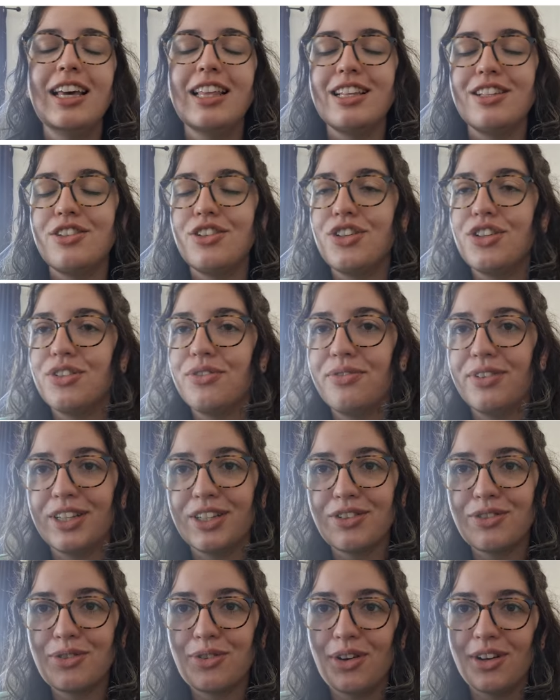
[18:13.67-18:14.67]
This is just
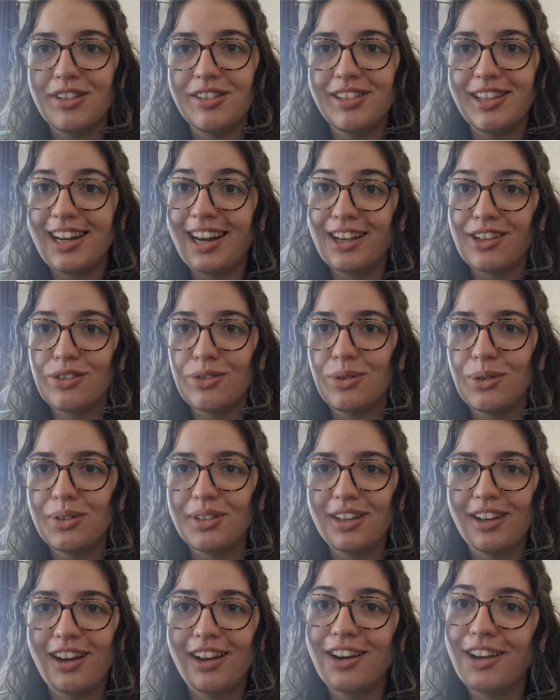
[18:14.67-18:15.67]
fingers crossed that the next
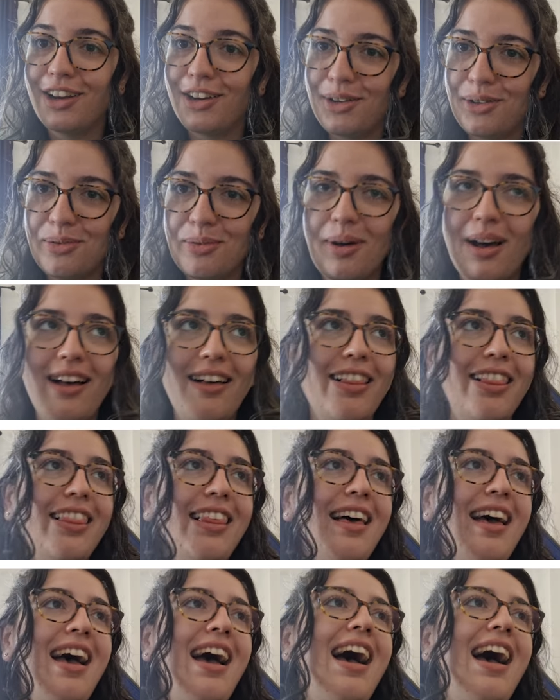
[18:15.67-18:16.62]
quarter kind of goes well.